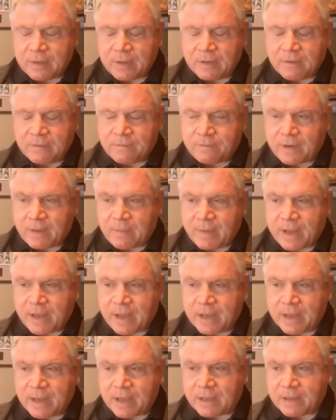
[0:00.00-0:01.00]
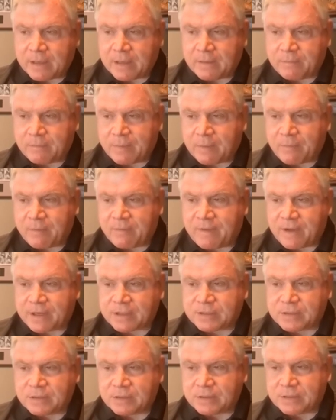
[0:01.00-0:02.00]
from a
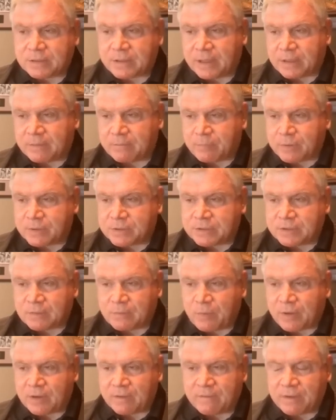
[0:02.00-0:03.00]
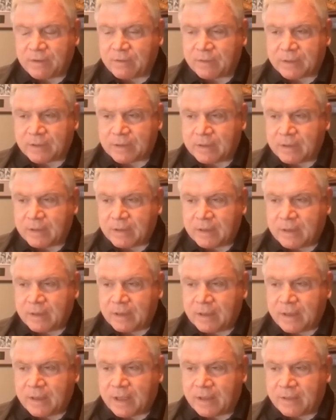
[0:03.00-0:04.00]
professional and personal point of view,
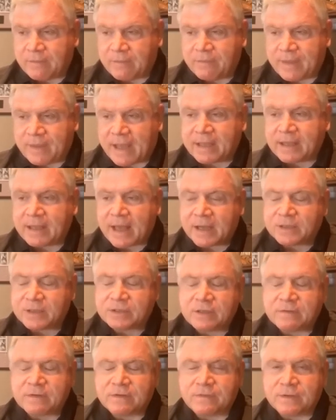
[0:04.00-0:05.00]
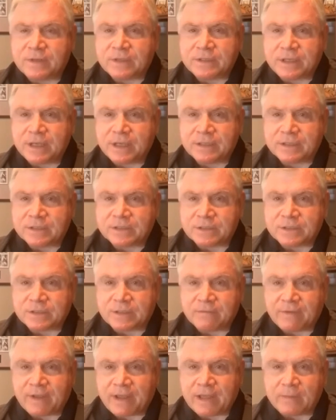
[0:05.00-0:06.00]
and that kind of service for these kids is just
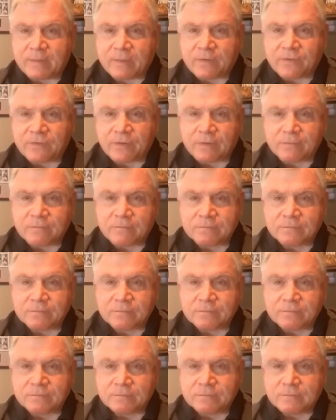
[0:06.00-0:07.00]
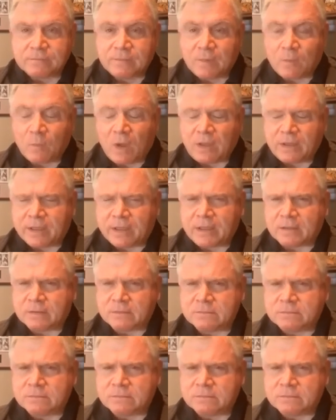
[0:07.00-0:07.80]
invaluable. So, well done.